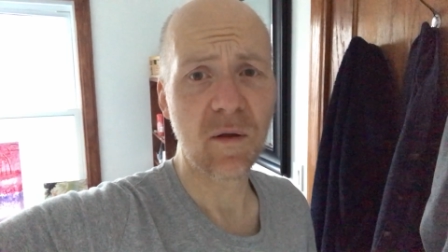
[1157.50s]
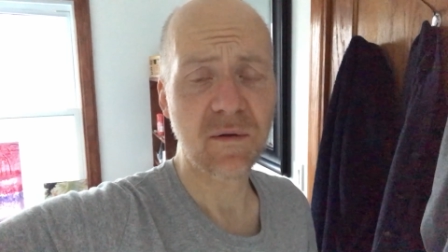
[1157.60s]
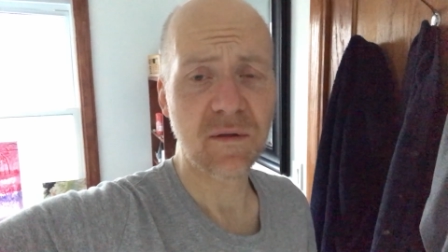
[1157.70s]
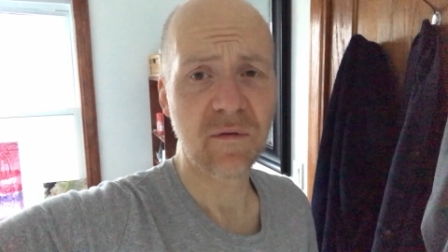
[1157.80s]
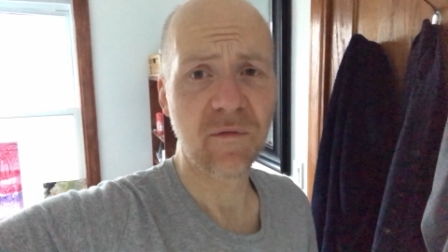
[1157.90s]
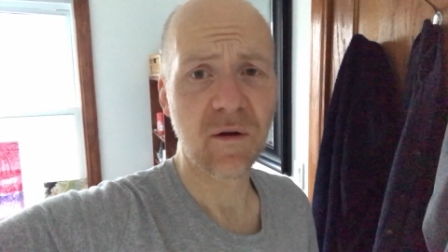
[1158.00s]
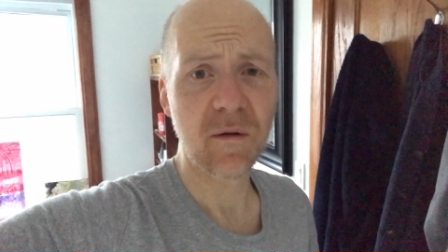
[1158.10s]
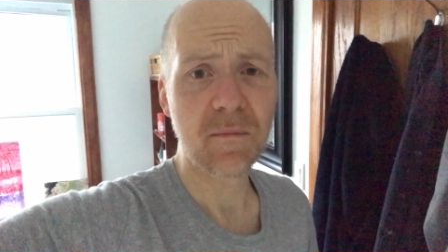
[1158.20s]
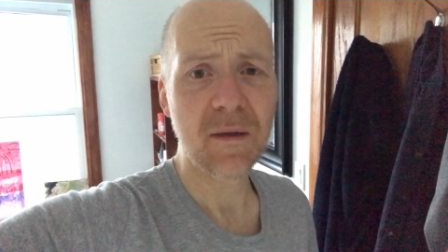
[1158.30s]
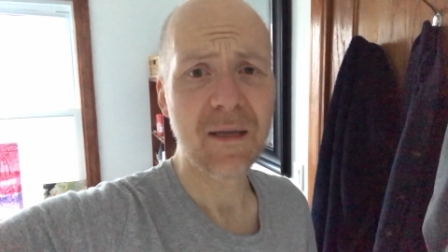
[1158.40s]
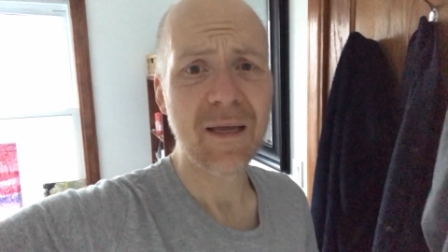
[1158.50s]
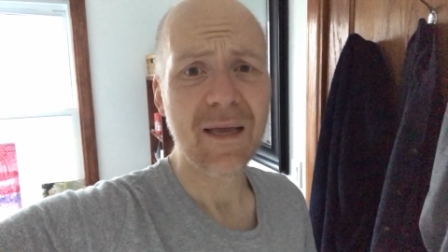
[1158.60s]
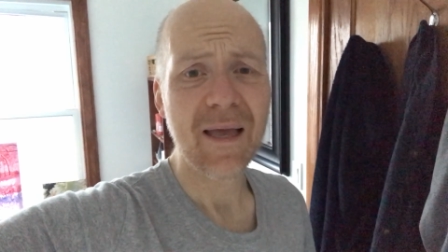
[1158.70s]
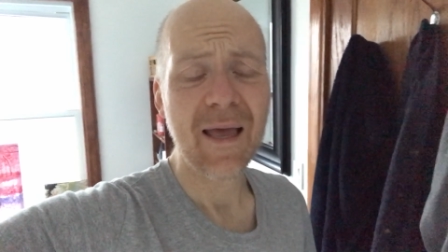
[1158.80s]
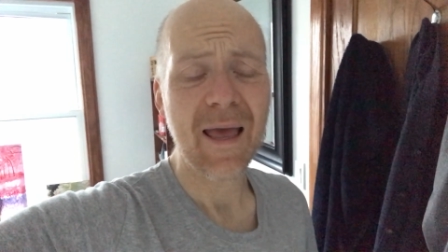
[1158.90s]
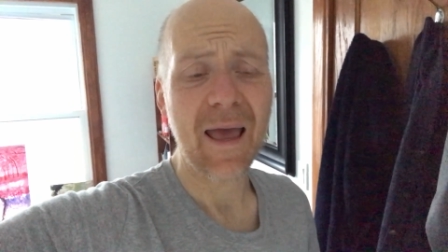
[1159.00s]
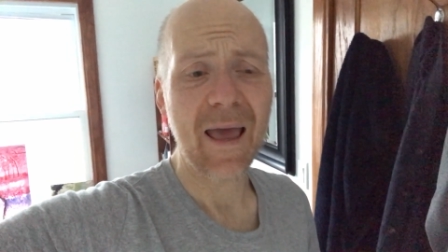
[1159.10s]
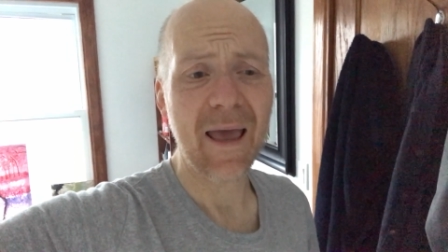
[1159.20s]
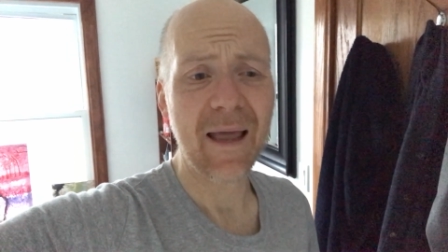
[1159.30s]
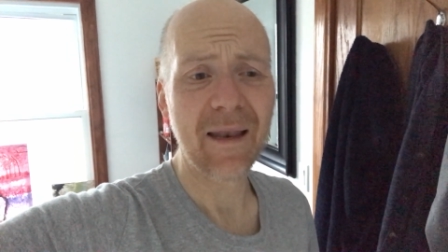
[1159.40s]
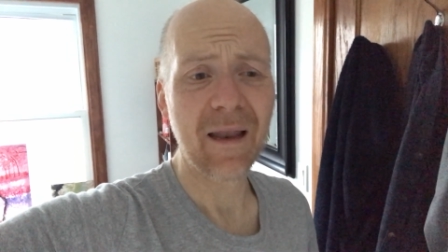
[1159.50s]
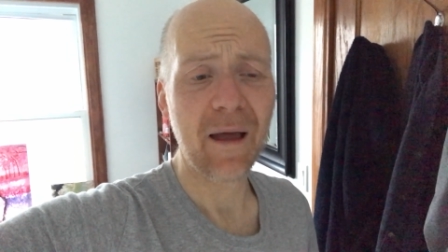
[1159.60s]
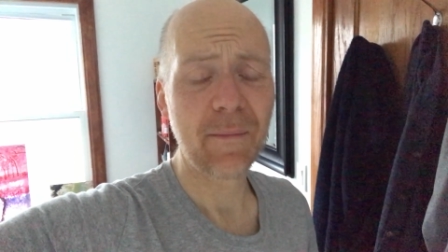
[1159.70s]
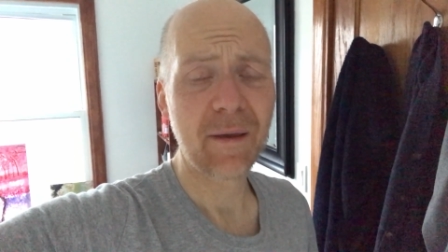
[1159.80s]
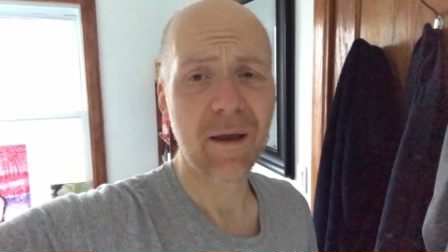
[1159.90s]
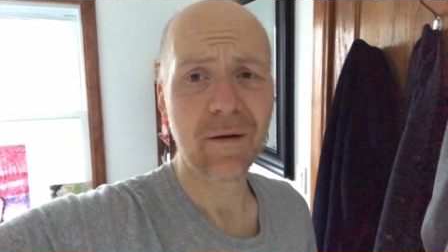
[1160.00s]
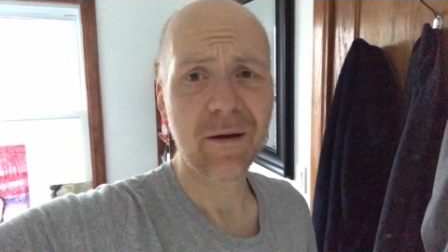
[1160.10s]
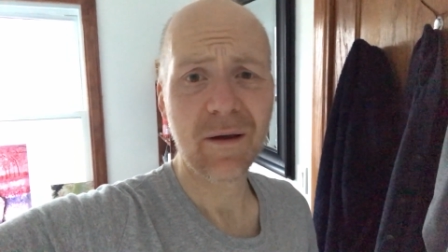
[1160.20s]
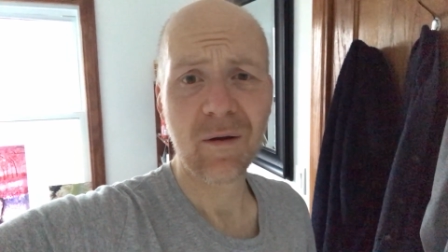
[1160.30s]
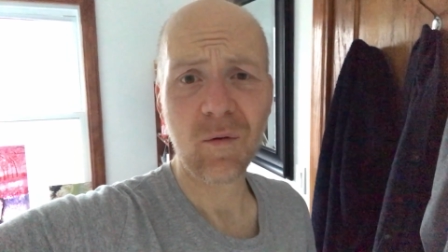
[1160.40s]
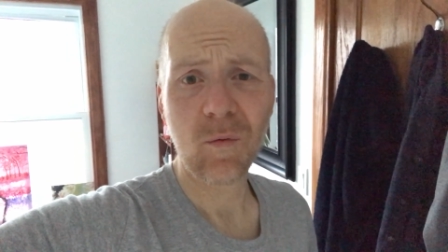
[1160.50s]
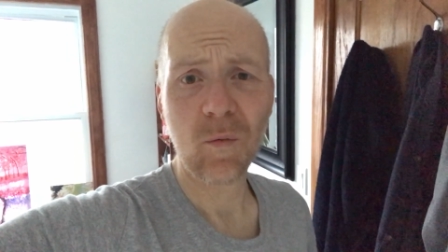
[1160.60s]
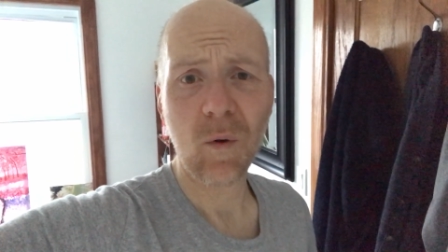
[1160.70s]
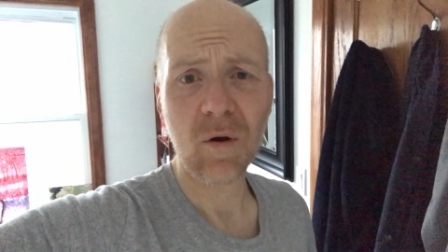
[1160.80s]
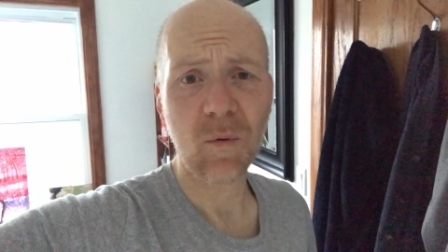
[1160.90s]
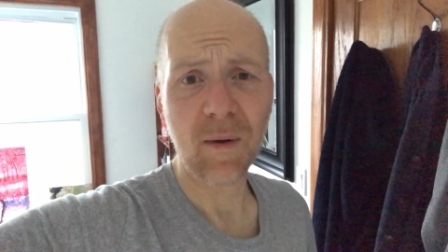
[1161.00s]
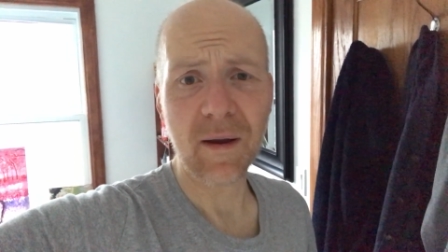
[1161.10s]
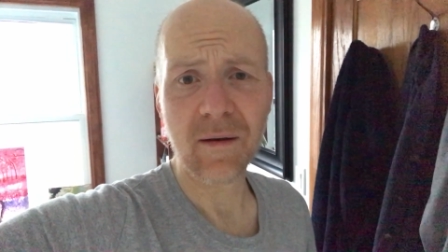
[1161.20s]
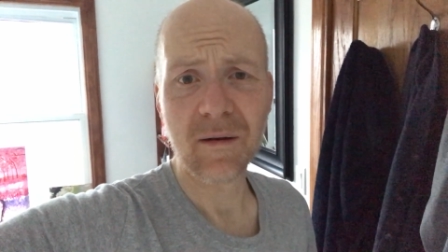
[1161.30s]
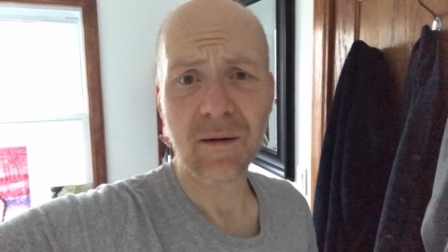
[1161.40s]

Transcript: while I was at the farm. And I'm carrying water weight.